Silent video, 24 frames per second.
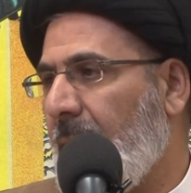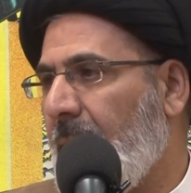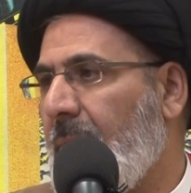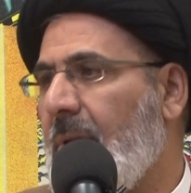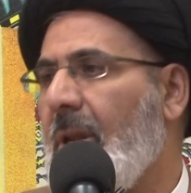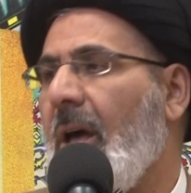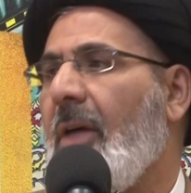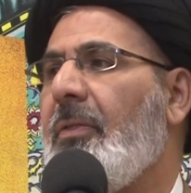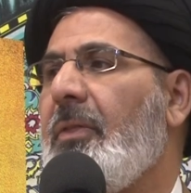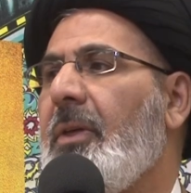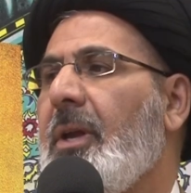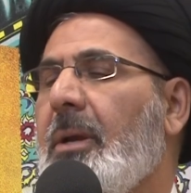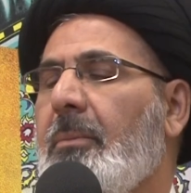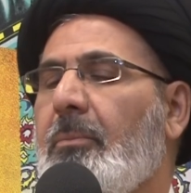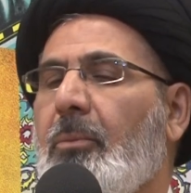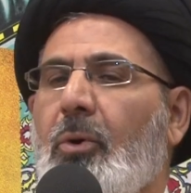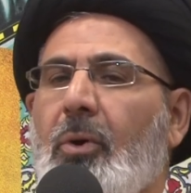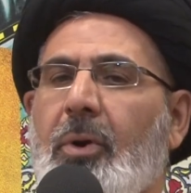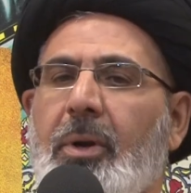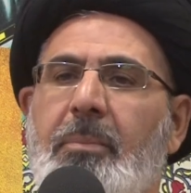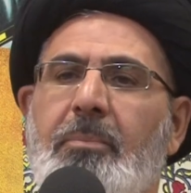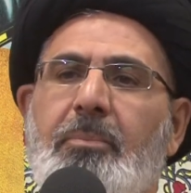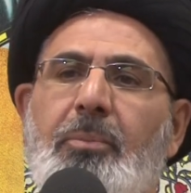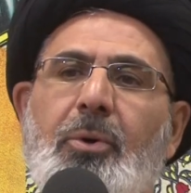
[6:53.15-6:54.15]
Nothing
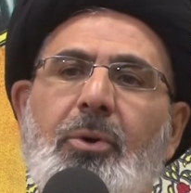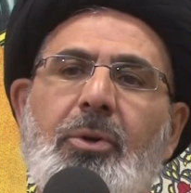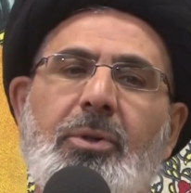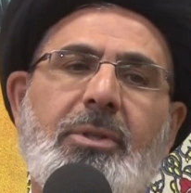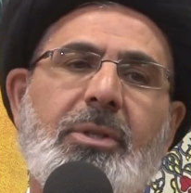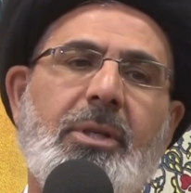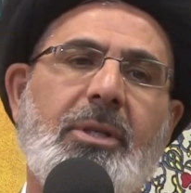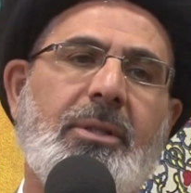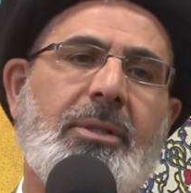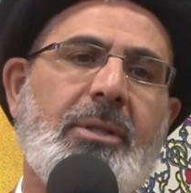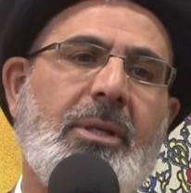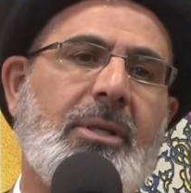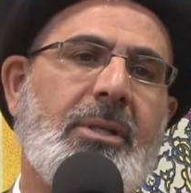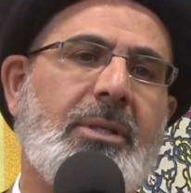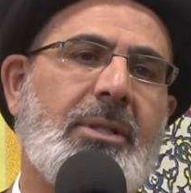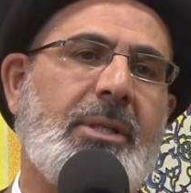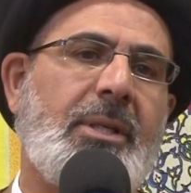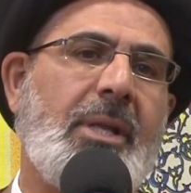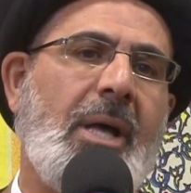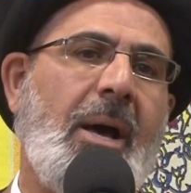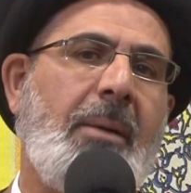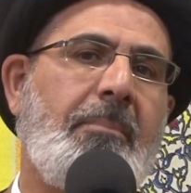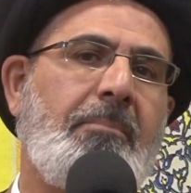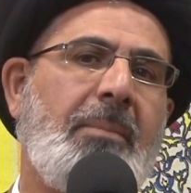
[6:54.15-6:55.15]
more important in
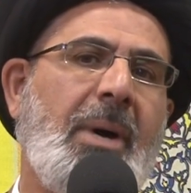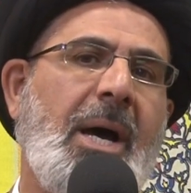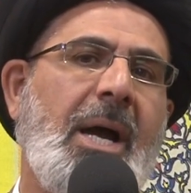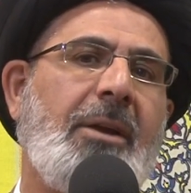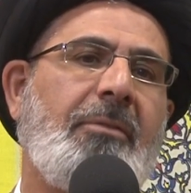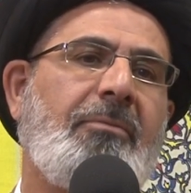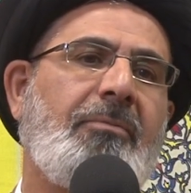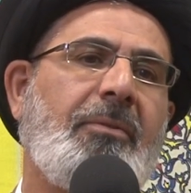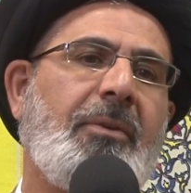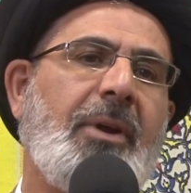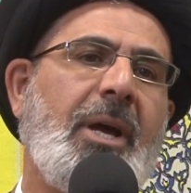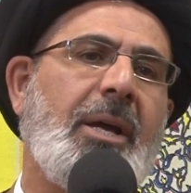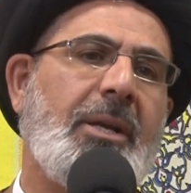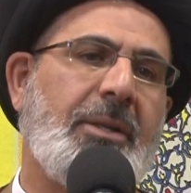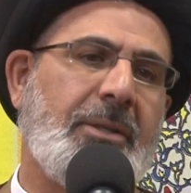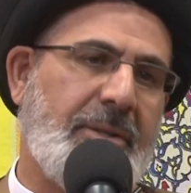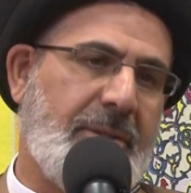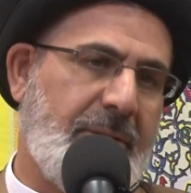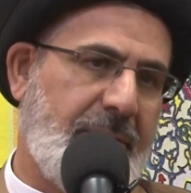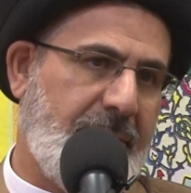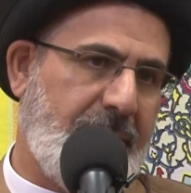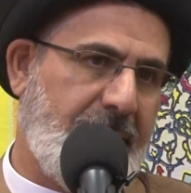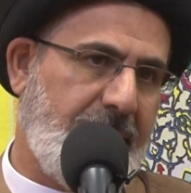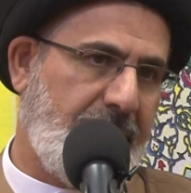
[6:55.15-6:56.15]
Islam, my
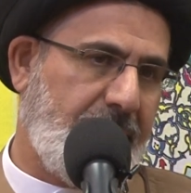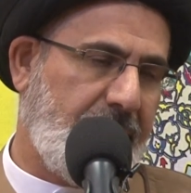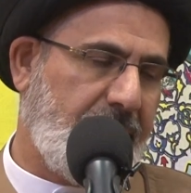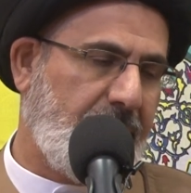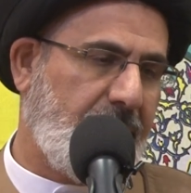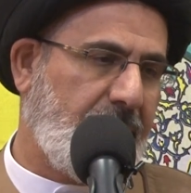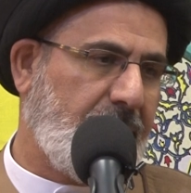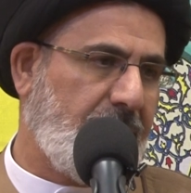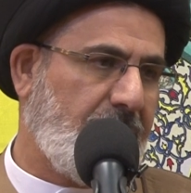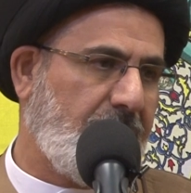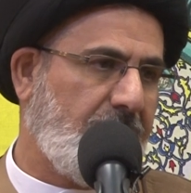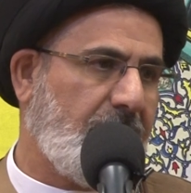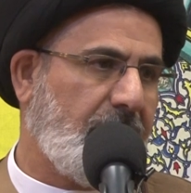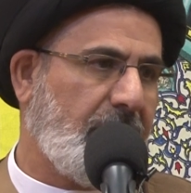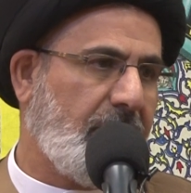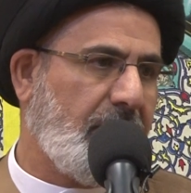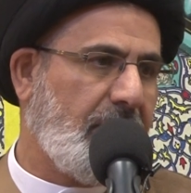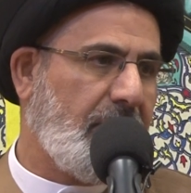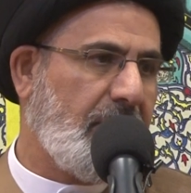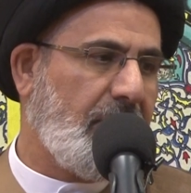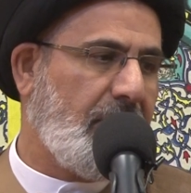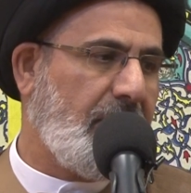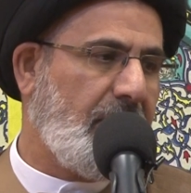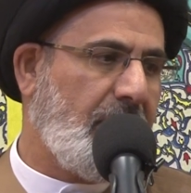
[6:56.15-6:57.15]
friends,
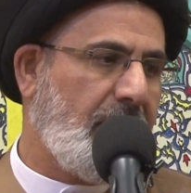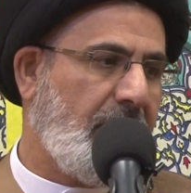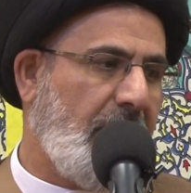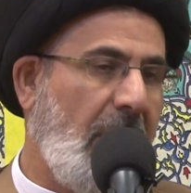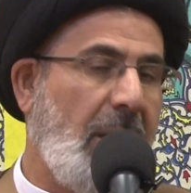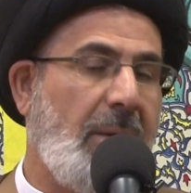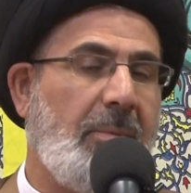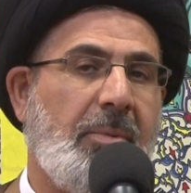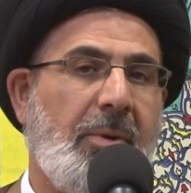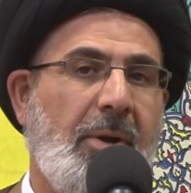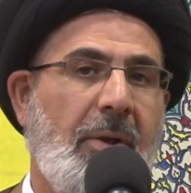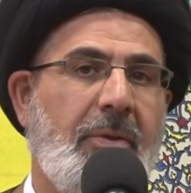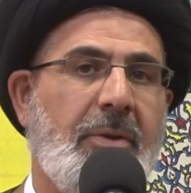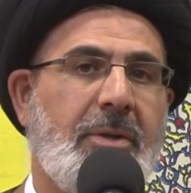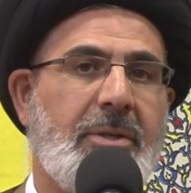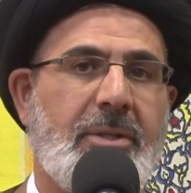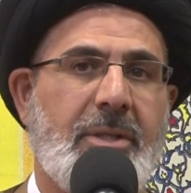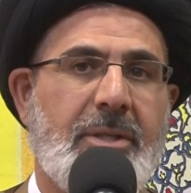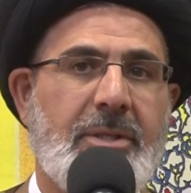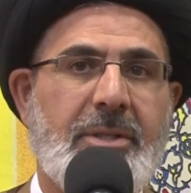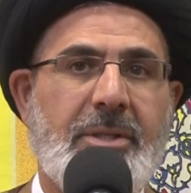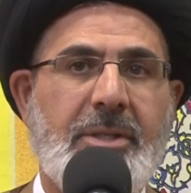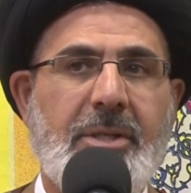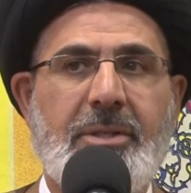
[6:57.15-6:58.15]
my brothers
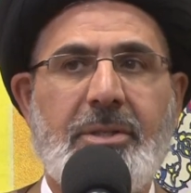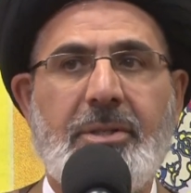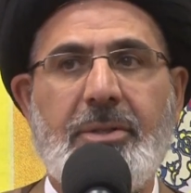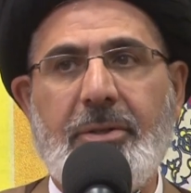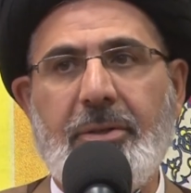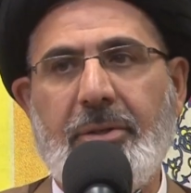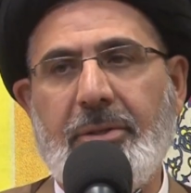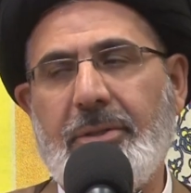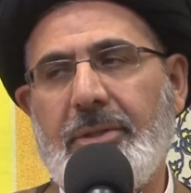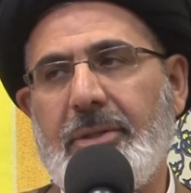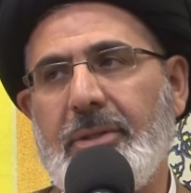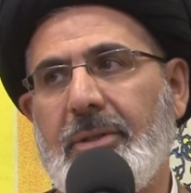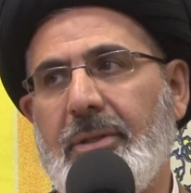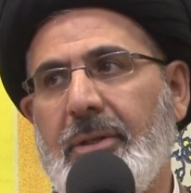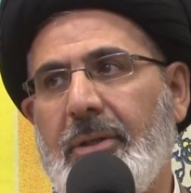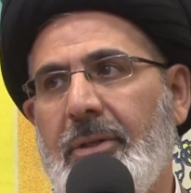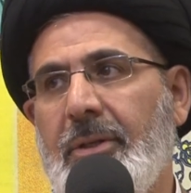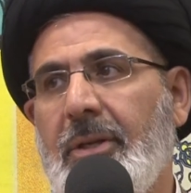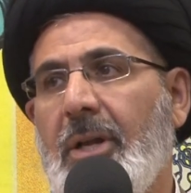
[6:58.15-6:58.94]
and sisters.